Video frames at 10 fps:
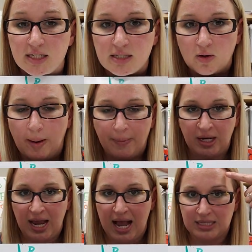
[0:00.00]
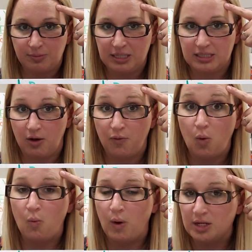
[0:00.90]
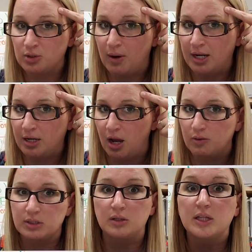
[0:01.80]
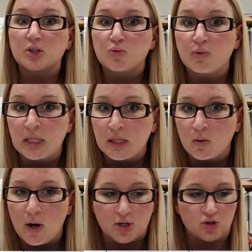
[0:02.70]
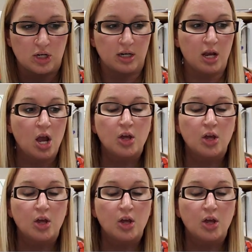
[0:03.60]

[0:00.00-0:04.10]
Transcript: So I'm going to ask myself, what do I know? So let's read the question.